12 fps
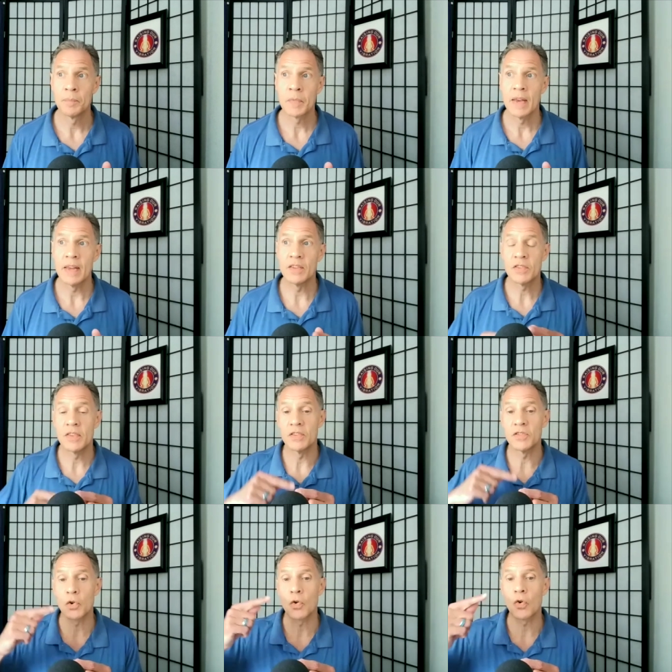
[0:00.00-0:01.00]
it's this
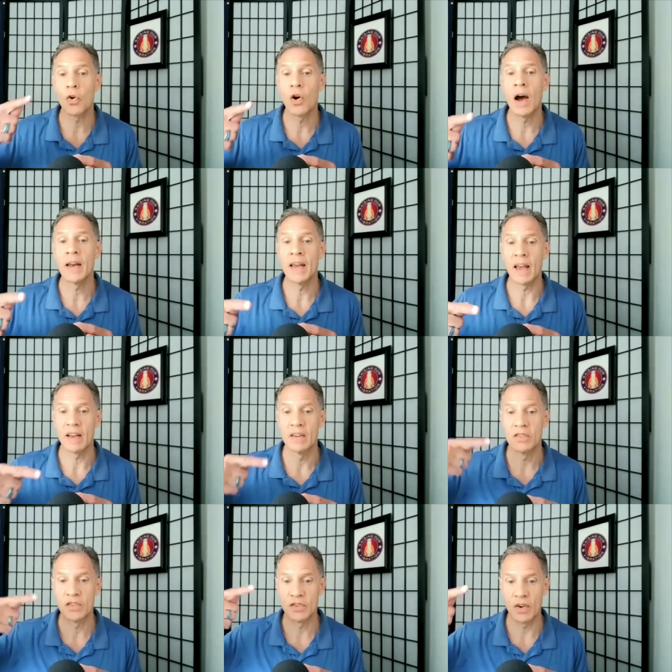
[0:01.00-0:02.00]
chronic
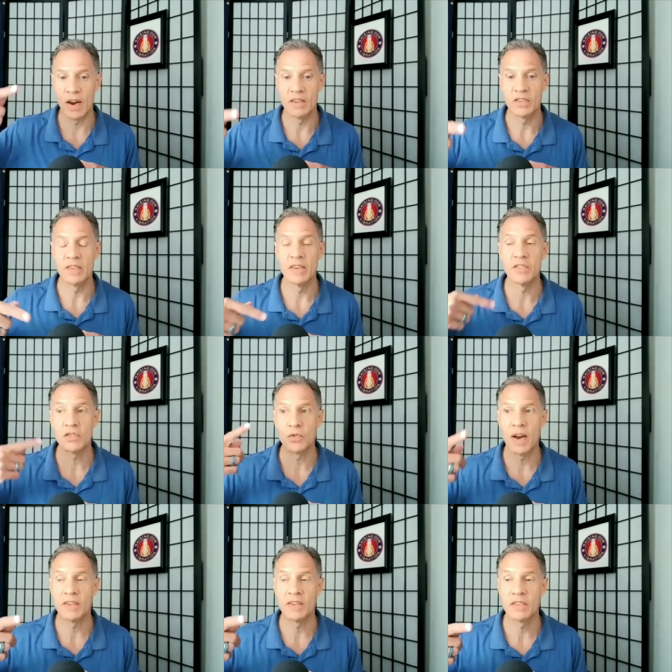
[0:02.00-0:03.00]
stress, this
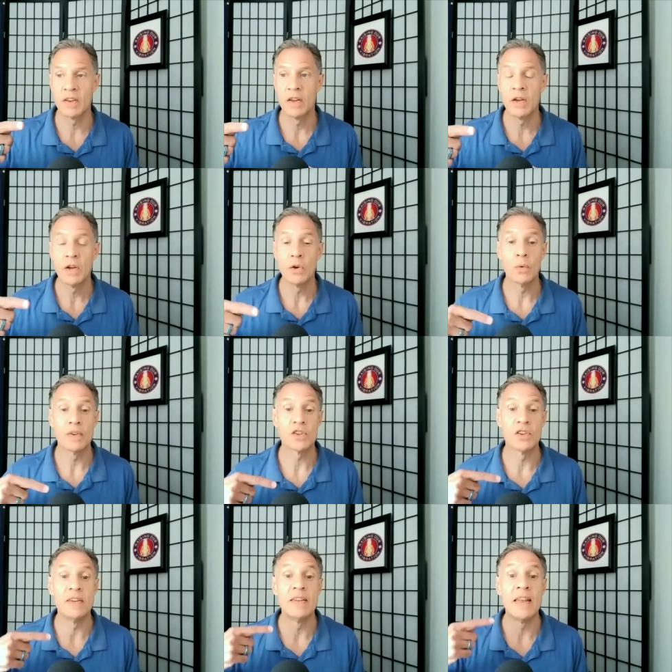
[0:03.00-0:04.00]
stress
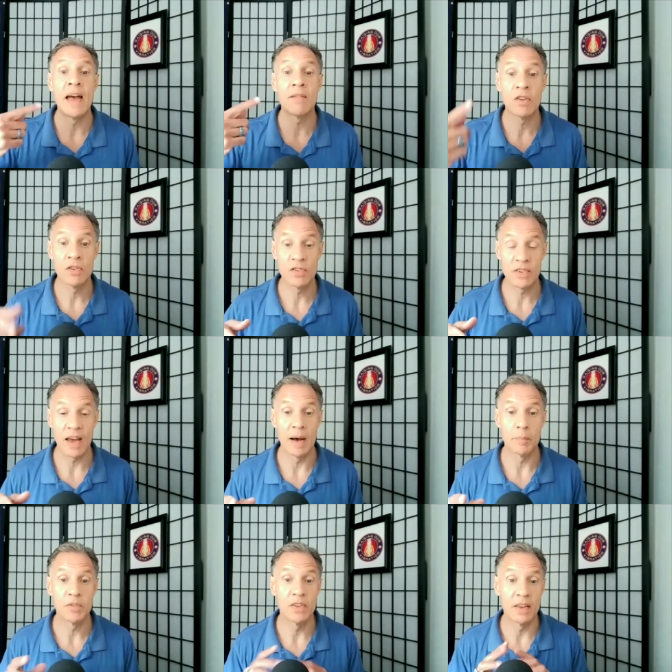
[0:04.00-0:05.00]
which never
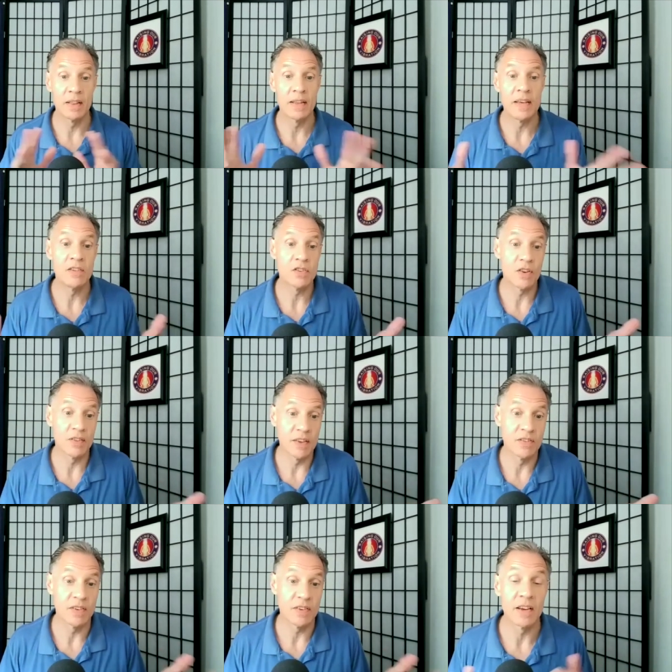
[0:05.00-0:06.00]
stops, that leads to
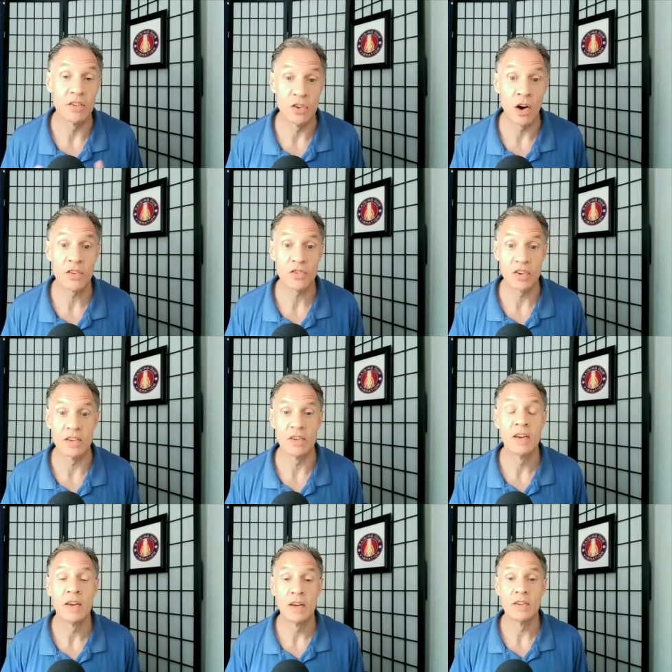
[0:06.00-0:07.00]
this exhaustion
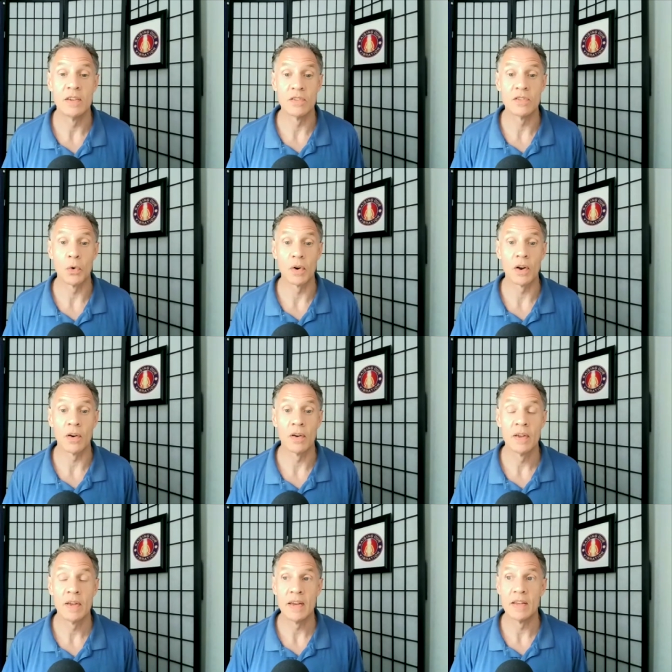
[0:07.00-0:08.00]
disorder.
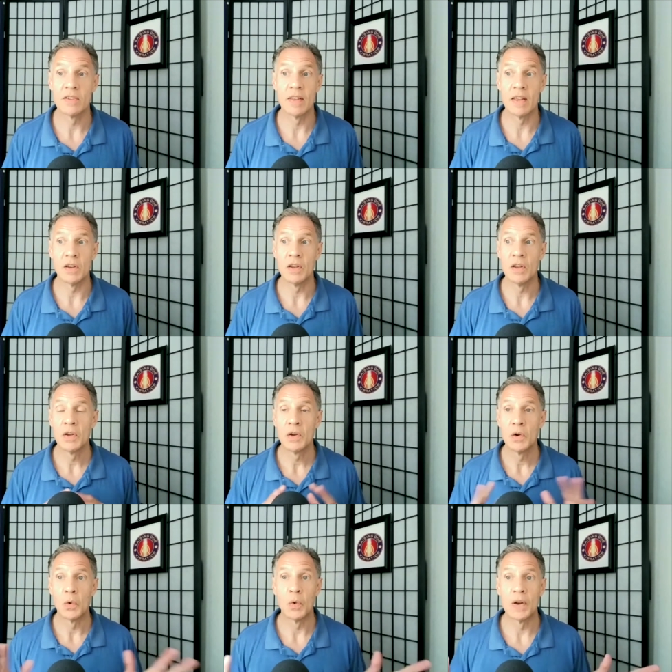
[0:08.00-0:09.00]
It's that
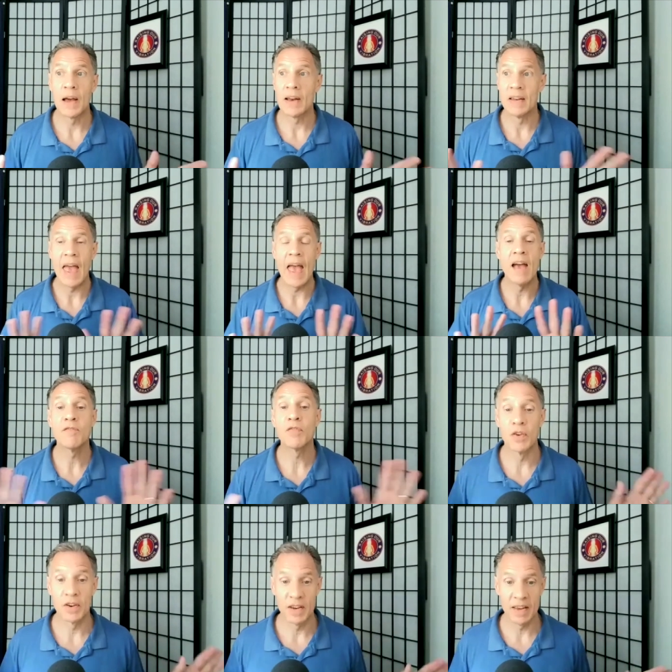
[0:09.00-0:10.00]
we're not
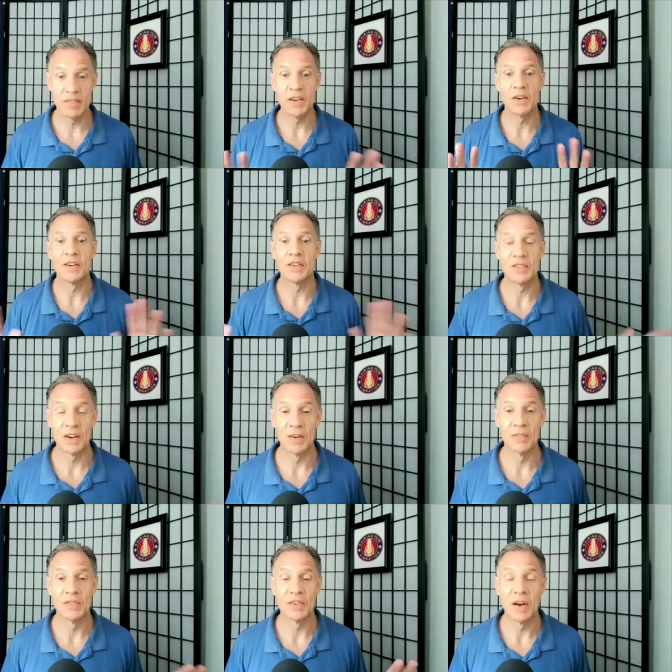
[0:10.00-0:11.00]
ever giving
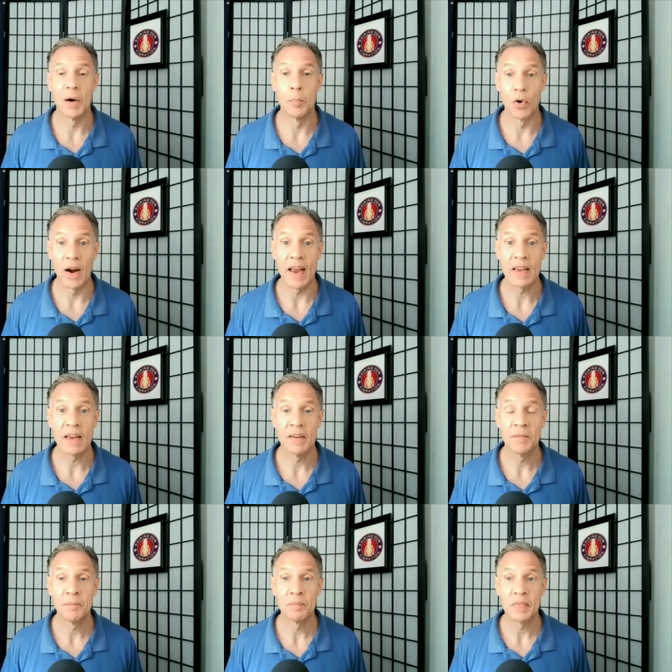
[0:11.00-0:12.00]
ourselves a break
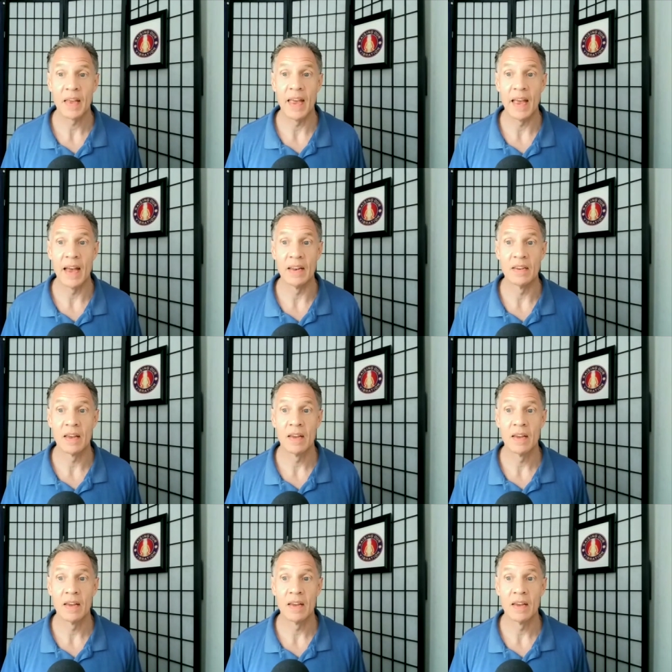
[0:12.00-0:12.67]
and